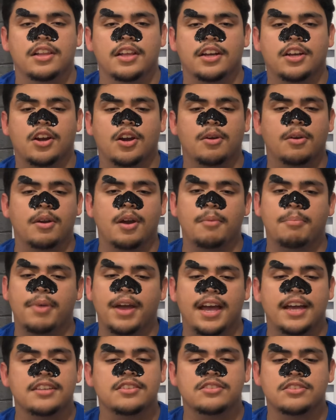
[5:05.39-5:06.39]
Like our, our
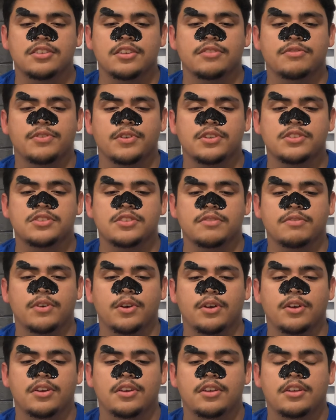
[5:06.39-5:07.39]
pastor, first of
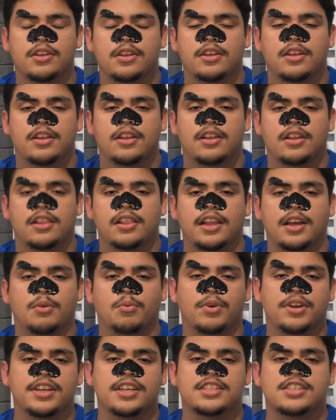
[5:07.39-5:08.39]
all, like
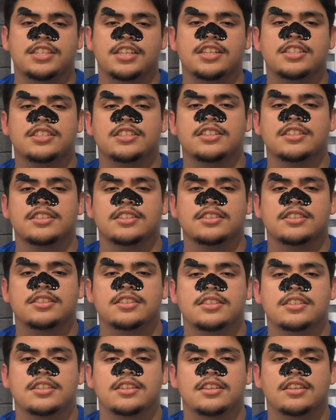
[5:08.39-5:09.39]
what he
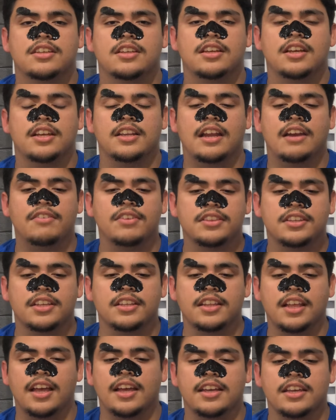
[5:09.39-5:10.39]
teaches, and
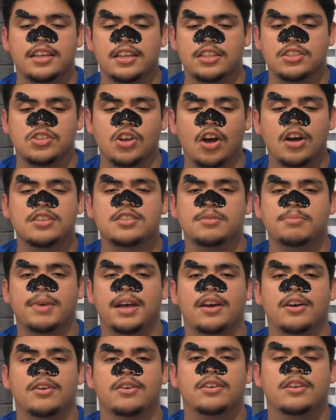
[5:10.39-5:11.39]
everything that he talks
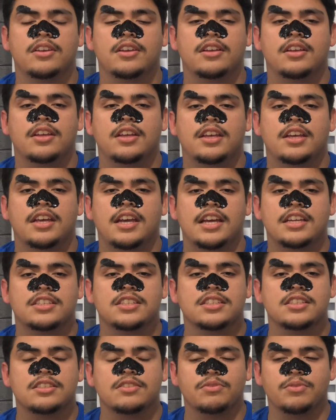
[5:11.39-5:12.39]
about, it
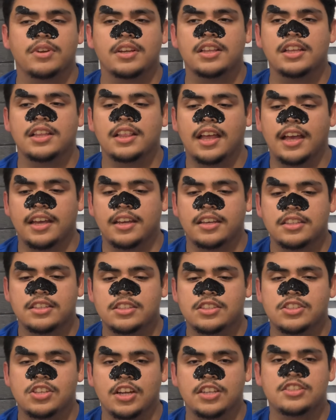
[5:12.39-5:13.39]
just really like
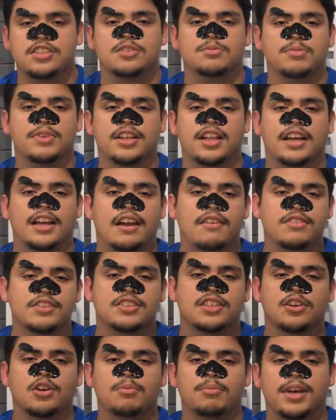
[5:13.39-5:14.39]
touches me. Like every
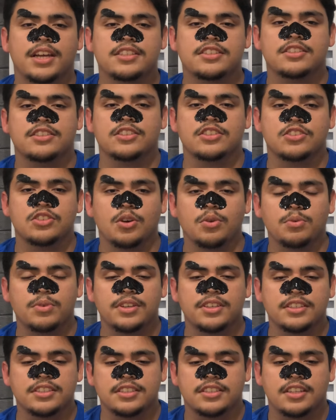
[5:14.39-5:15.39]
single message is
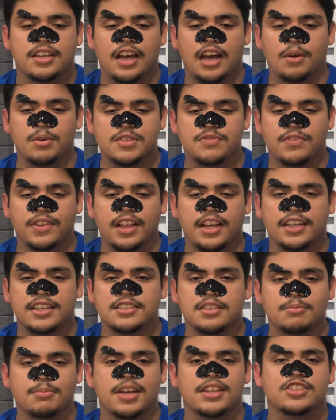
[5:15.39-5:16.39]
always, I always feel like
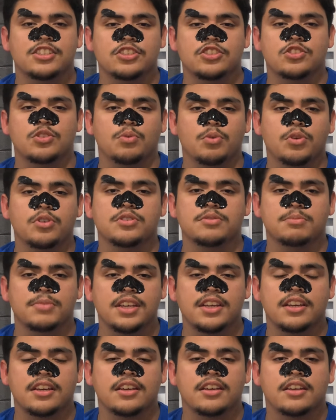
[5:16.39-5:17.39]
it's a message towards
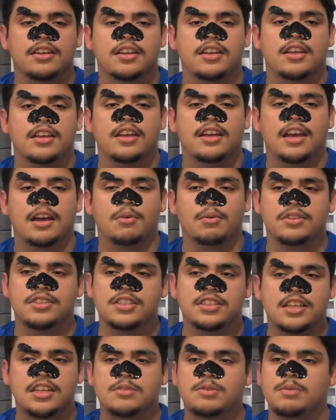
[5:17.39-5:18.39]
me. And what
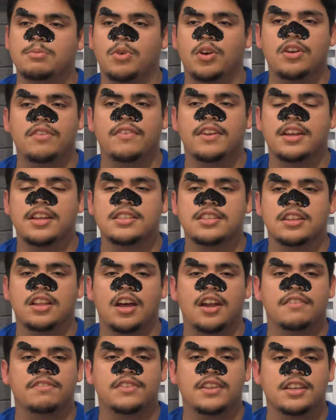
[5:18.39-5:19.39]
just keeps me motivated is a
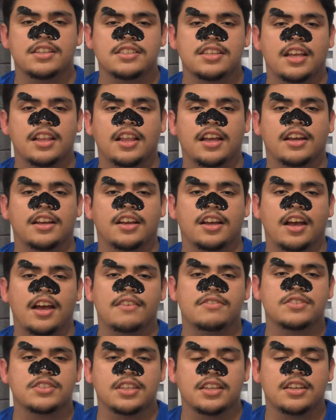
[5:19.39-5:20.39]
lot of things that like
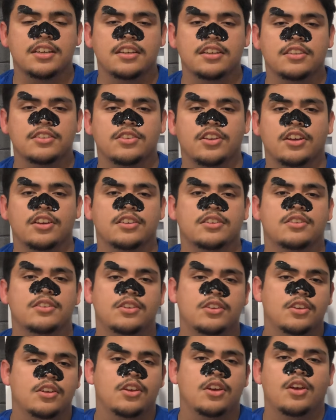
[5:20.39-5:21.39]
I've seen. Like
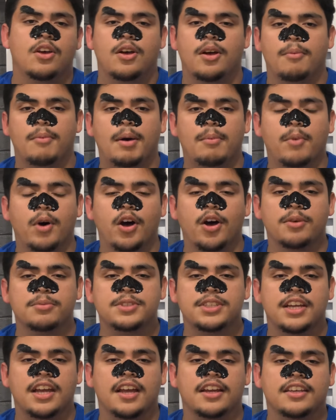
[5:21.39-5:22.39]
my mom,
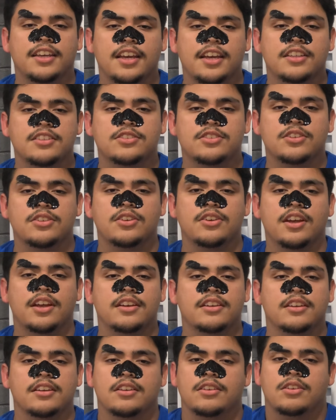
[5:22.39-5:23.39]
she had cancer
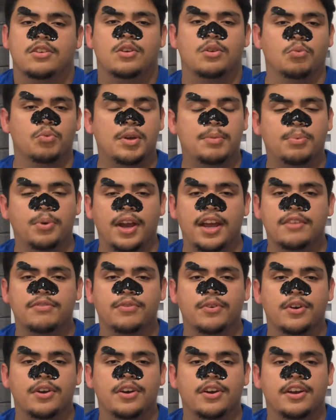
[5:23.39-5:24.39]
and we prayed
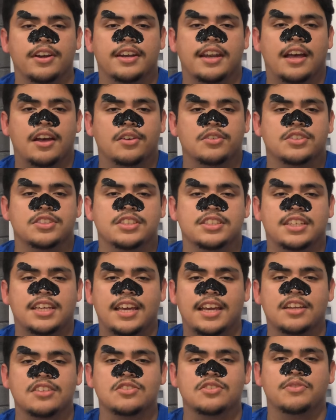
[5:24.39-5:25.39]
for her and now she's
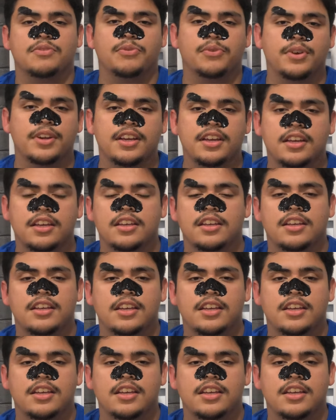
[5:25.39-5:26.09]
cancer free.